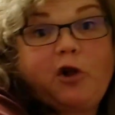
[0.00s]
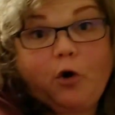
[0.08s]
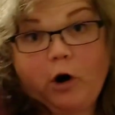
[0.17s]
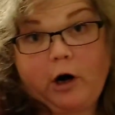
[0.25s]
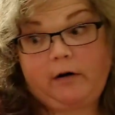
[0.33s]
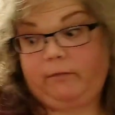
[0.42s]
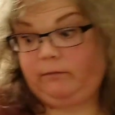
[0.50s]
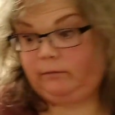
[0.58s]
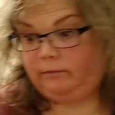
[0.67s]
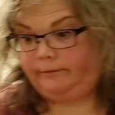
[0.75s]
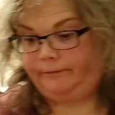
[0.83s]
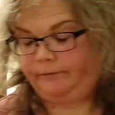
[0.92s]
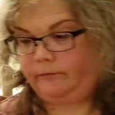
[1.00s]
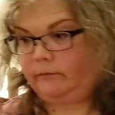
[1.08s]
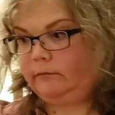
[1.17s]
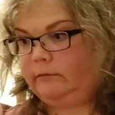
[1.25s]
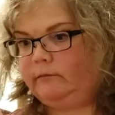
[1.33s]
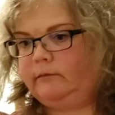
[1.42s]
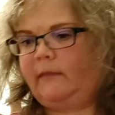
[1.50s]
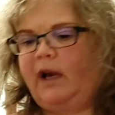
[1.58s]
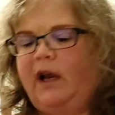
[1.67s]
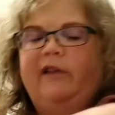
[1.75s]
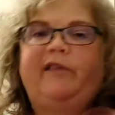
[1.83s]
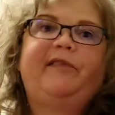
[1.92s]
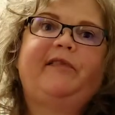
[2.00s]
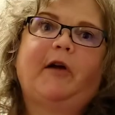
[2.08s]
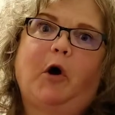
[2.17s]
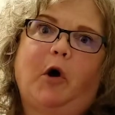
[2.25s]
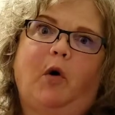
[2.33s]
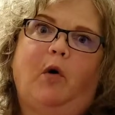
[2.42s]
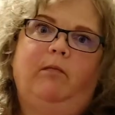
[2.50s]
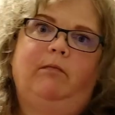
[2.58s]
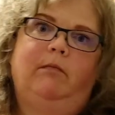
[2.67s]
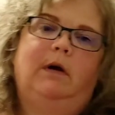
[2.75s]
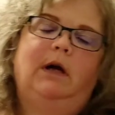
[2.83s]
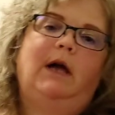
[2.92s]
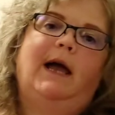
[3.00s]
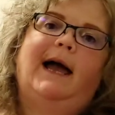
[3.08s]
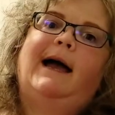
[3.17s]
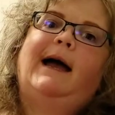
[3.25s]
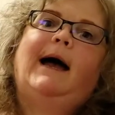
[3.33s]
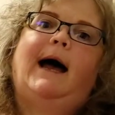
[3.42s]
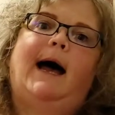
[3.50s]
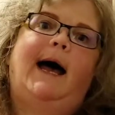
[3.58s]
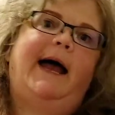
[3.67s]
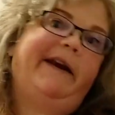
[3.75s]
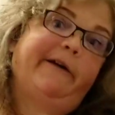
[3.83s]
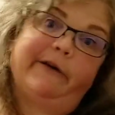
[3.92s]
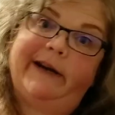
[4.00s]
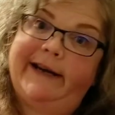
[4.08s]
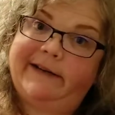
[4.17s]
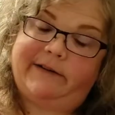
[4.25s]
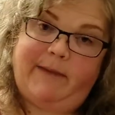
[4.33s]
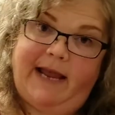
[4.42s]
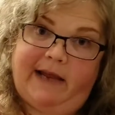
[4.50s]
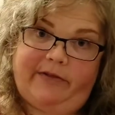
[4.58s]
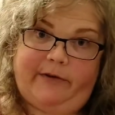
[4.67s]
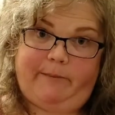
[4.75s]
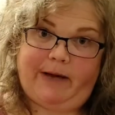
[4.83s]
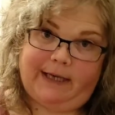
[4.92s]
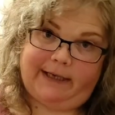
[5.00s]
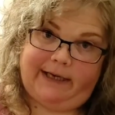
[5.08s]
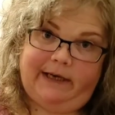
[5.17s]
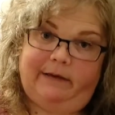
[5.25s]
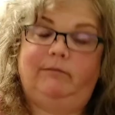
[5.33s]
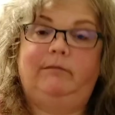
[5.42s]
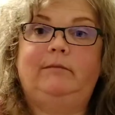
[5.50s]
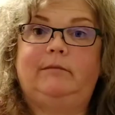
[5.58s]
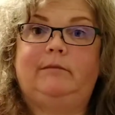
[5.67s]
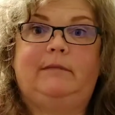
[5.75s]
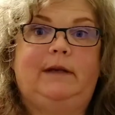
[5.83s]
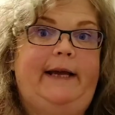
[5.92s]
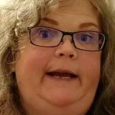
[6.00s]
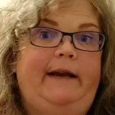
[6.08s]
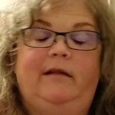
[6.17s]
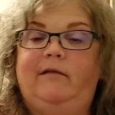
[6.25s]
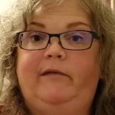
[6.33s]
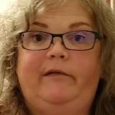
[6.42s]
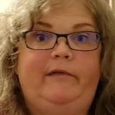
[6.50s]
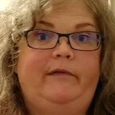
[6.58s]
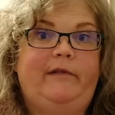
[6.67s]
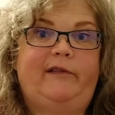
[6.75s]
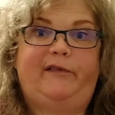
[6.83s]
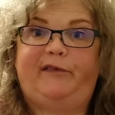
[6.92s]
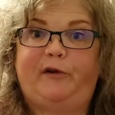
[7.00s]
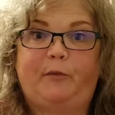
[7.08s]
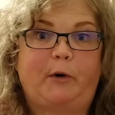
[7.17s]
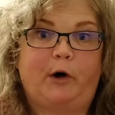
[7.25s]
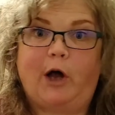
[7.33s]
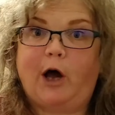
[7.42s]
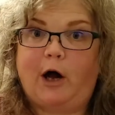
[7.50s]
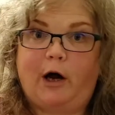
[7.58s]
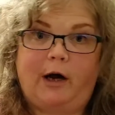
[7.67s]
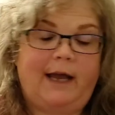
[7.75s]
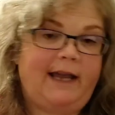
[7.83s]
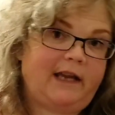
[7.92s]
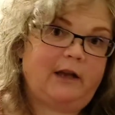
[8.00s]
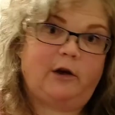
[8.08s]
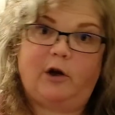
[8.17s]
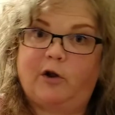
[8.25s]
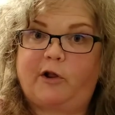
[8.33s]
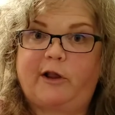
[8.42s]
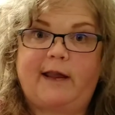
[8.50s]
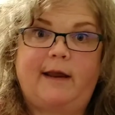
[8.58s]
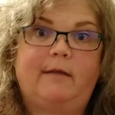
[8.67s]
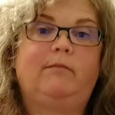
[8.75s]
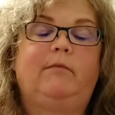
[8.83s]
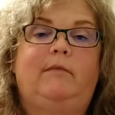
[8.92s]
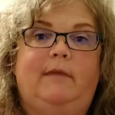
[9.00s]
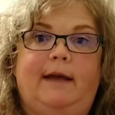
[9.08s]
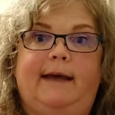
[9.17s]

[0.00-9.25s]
short, so I don't need to make the body like super long. I can usually